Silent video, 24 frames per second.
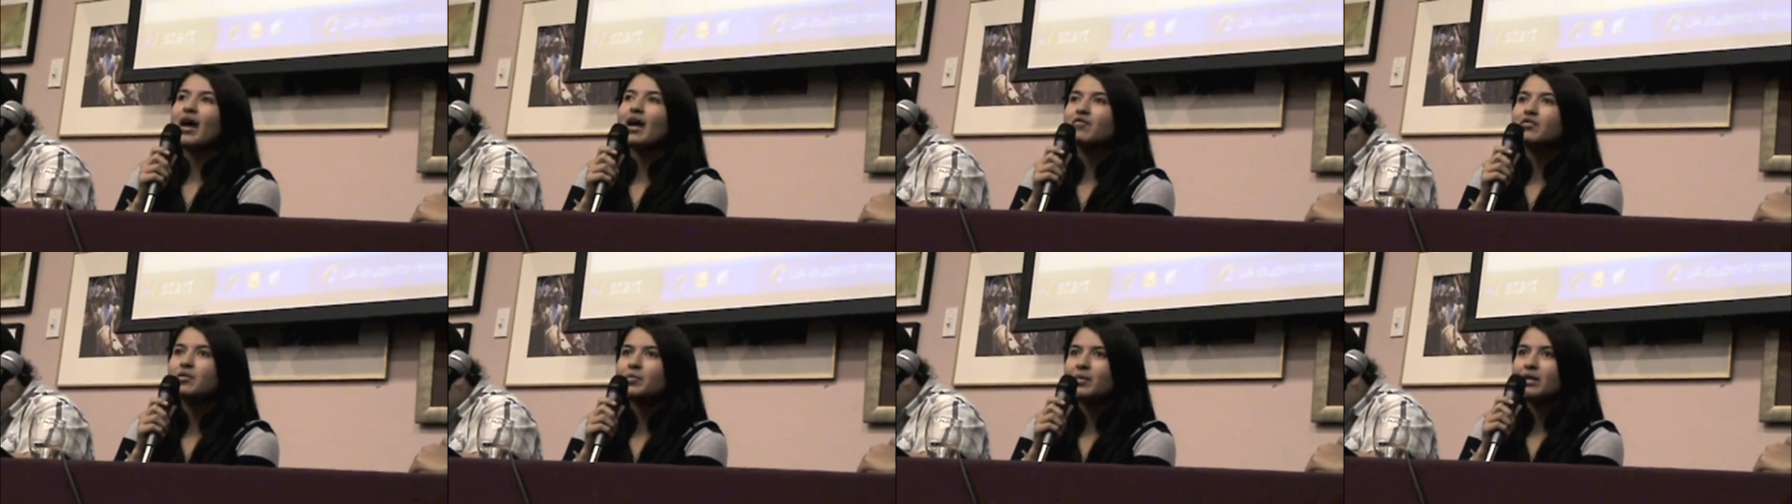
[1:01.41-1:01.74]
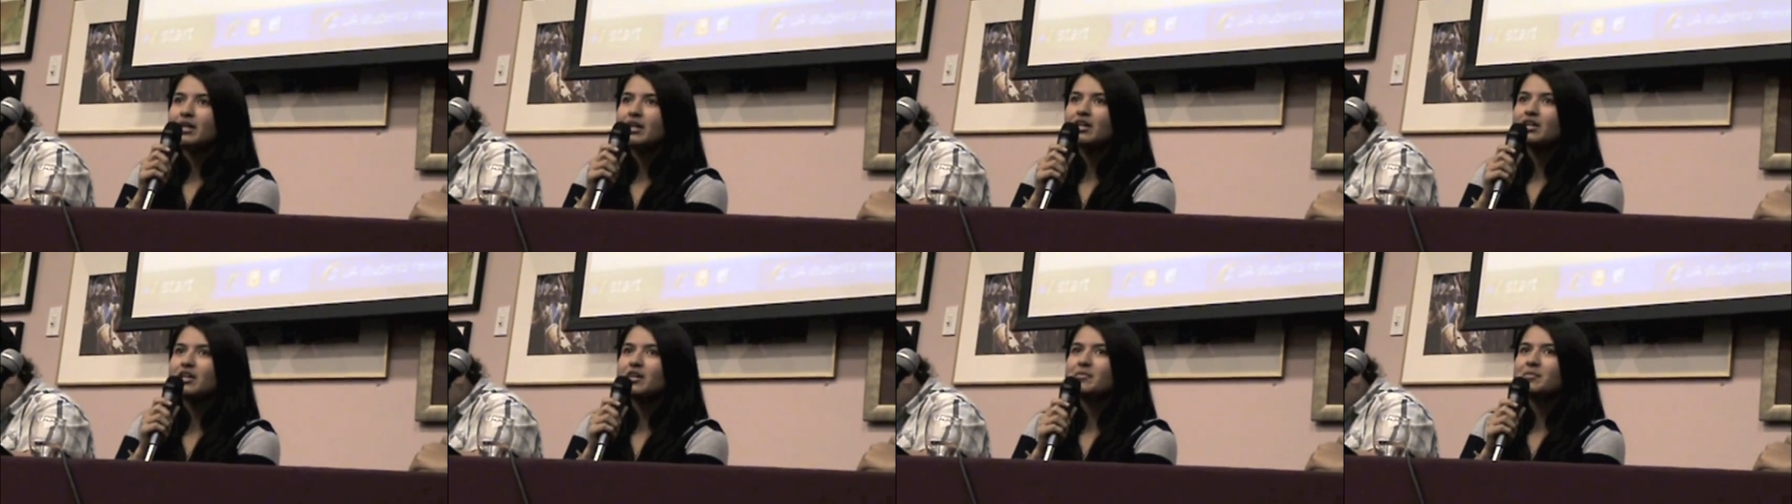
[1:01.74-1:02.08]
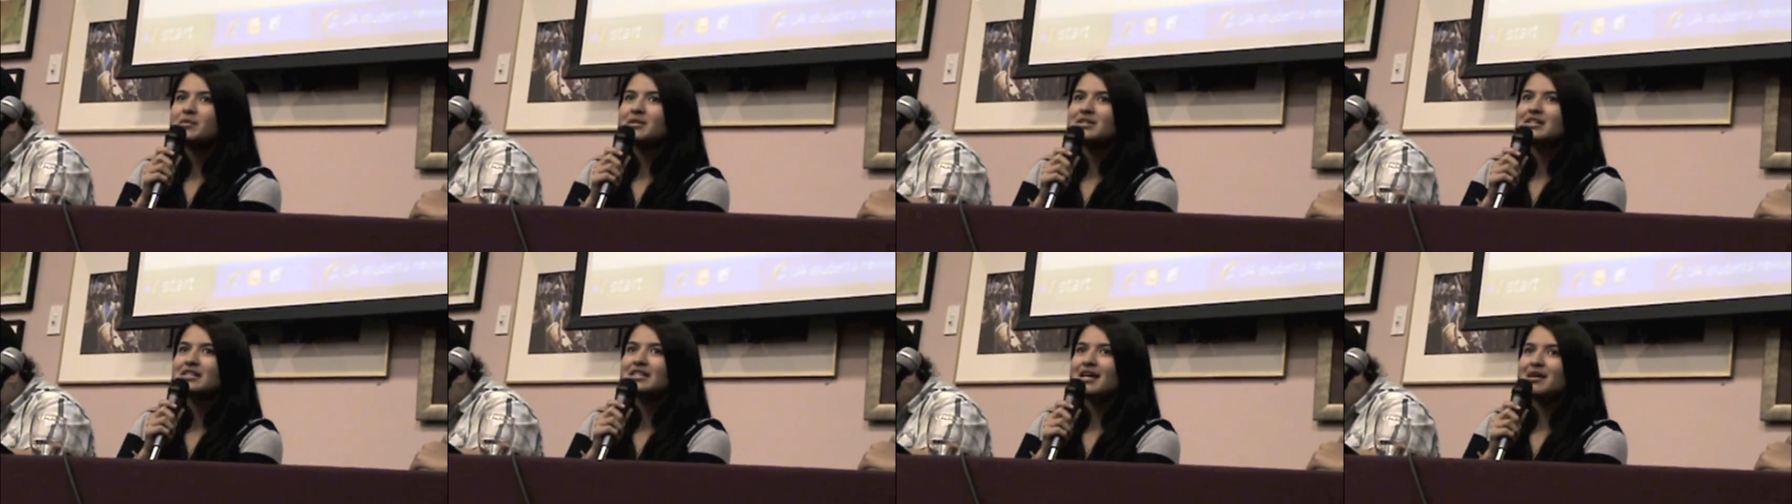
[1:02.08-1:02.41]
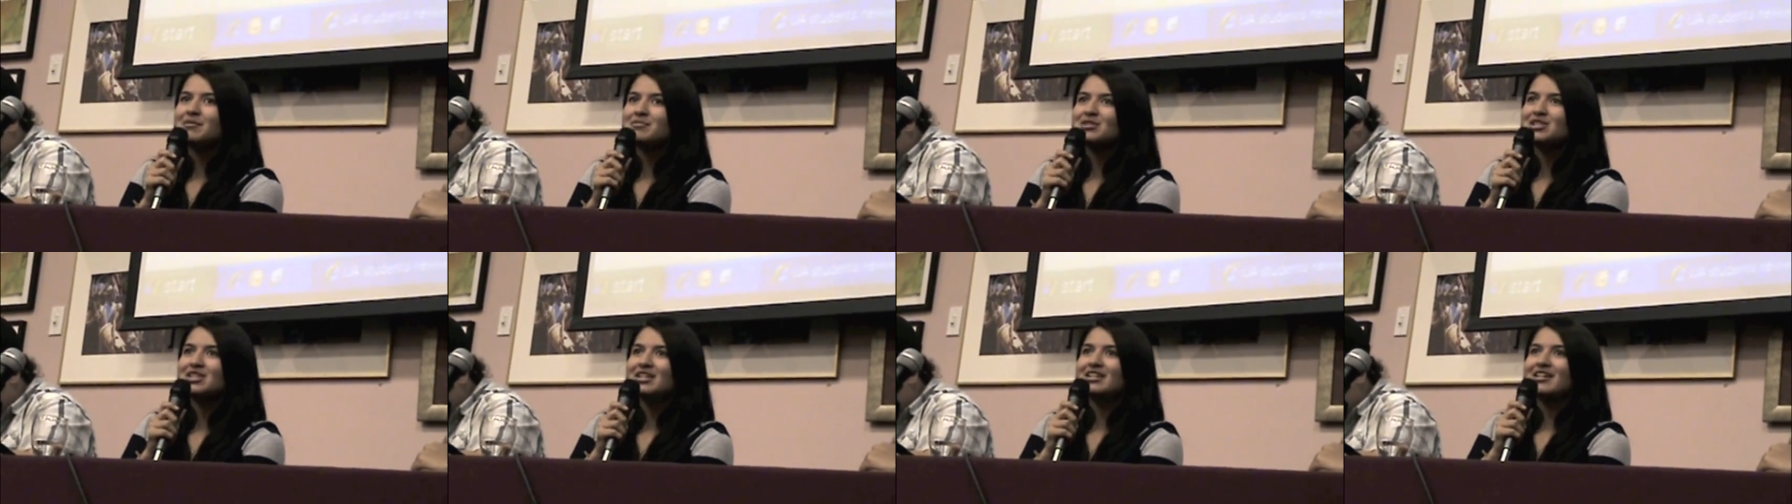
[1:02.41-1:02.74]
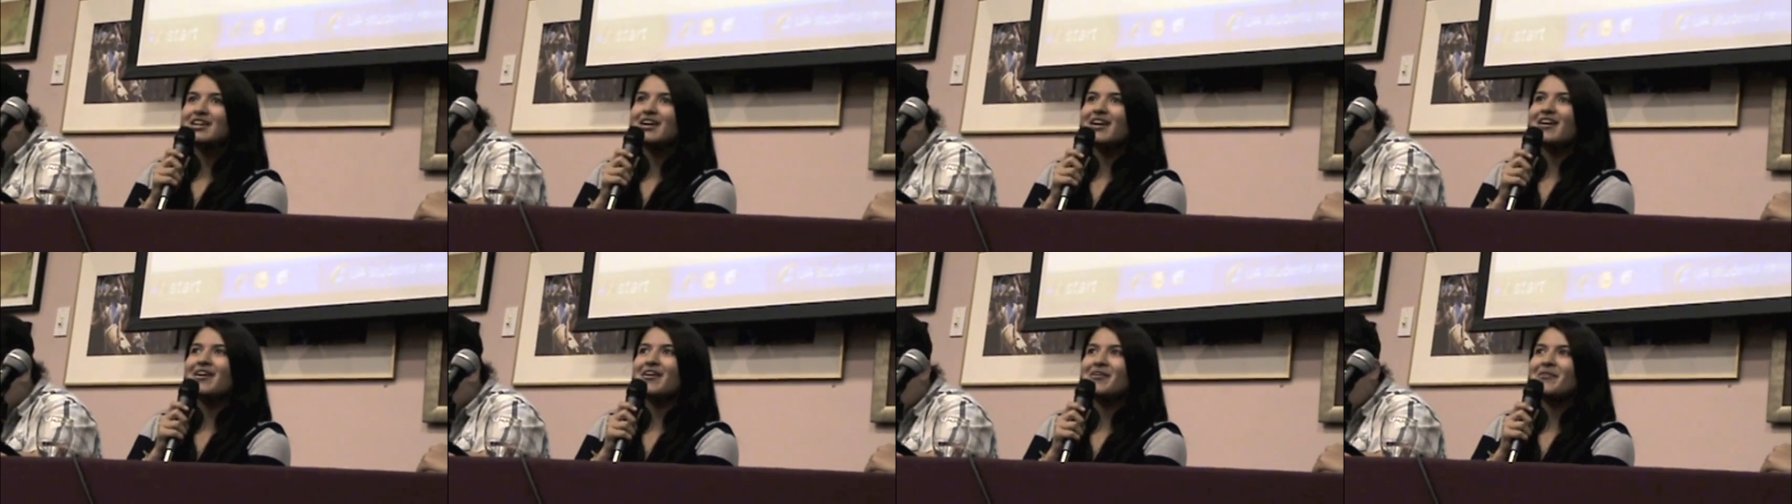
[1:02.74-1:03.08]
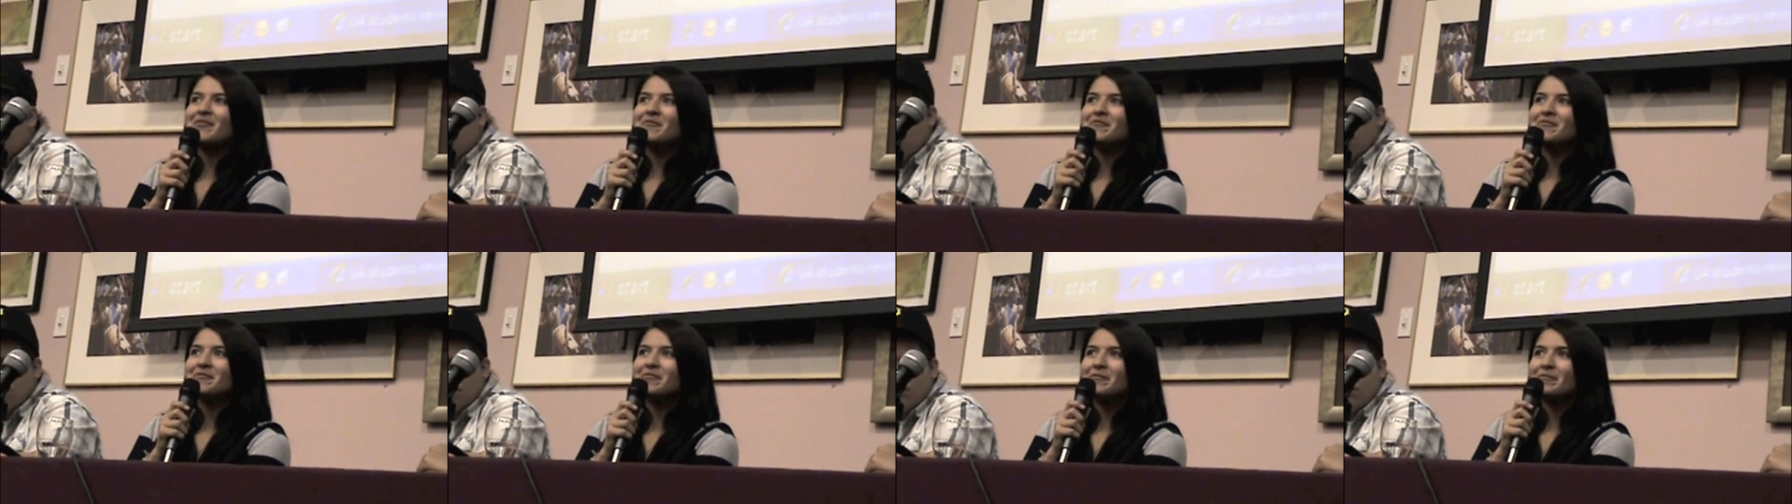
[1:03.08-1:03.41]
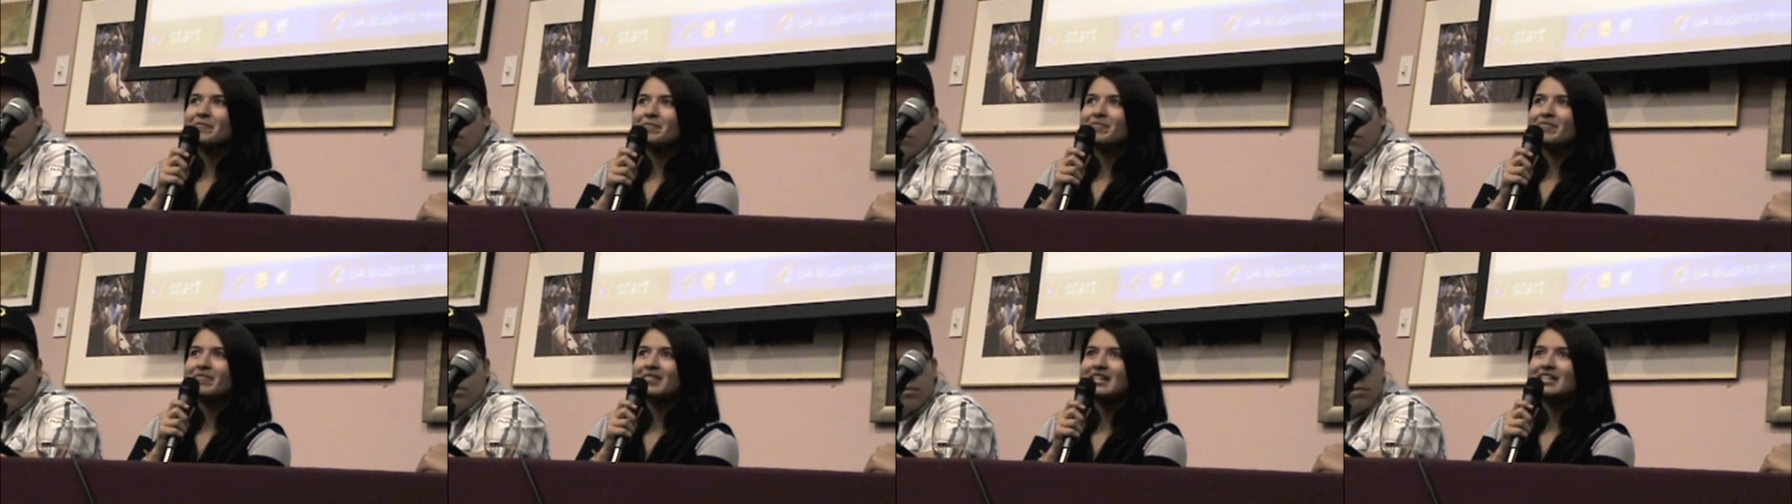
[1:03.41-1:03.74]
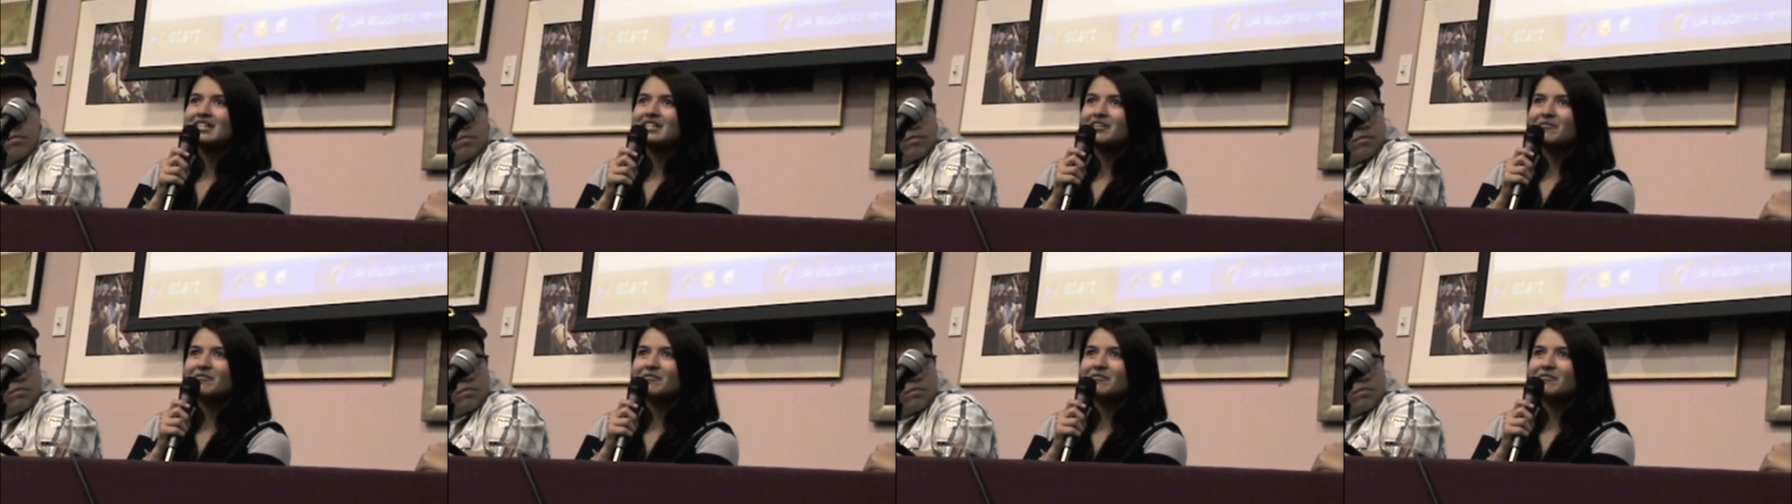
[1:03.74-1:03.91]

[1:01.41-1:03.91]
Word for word: I have a pretty good perception of the